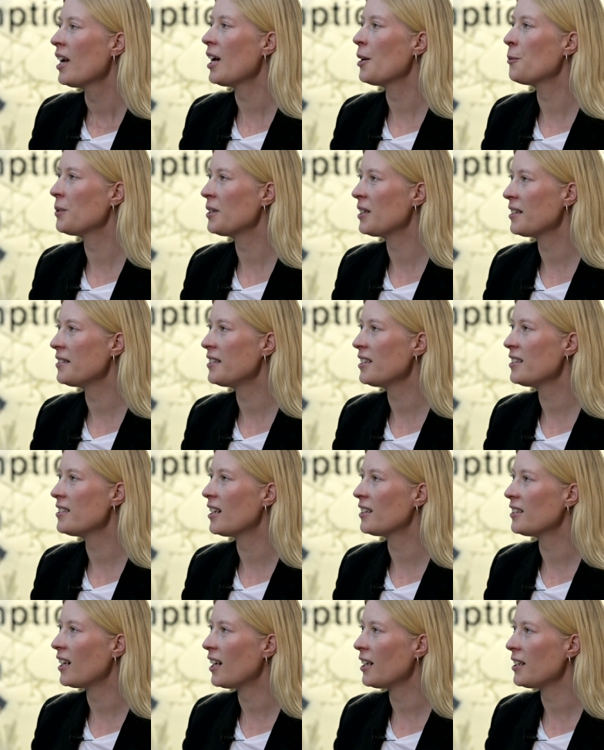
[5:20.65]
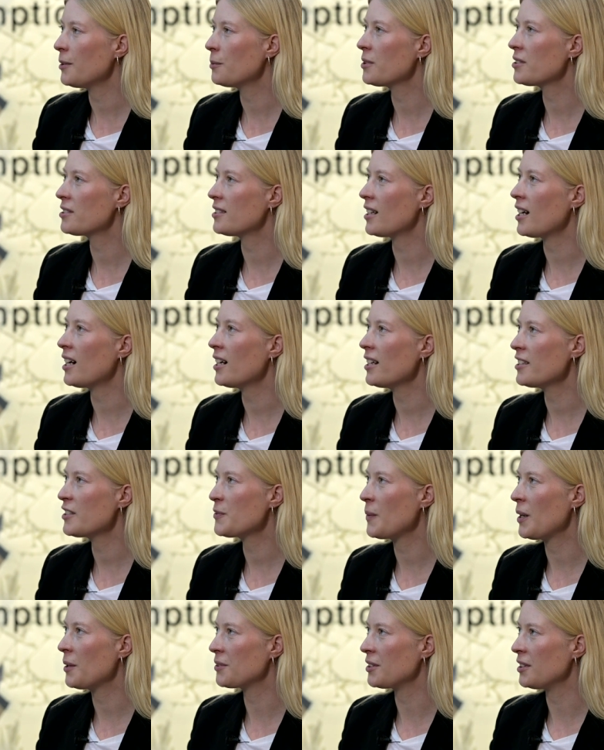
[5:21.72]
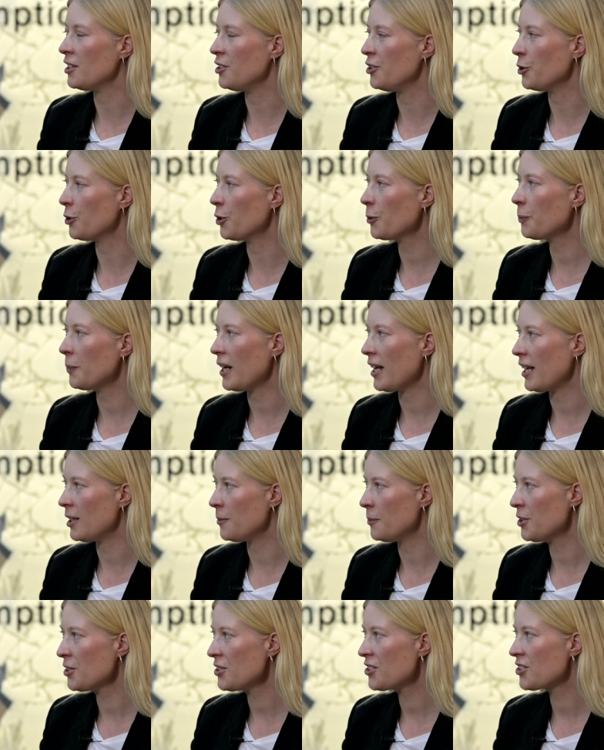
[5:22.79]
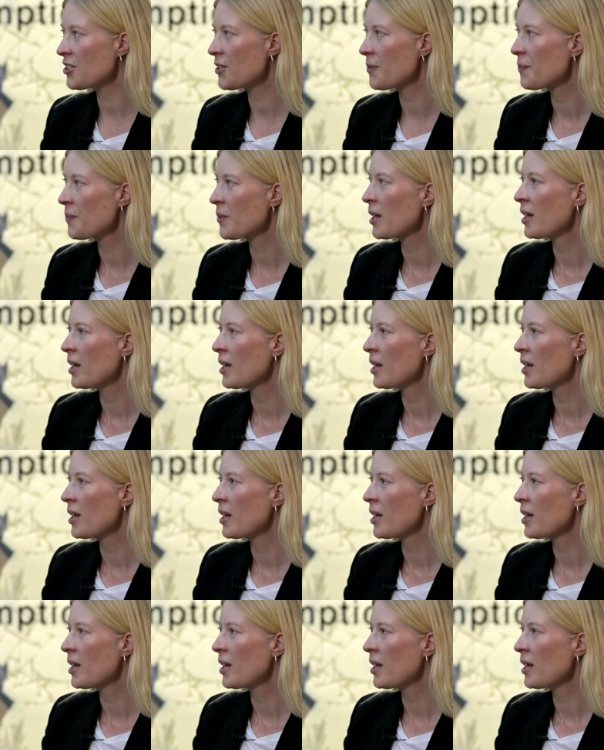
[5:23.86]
And when I did that, it was the highest mountain in Europe, Elbrus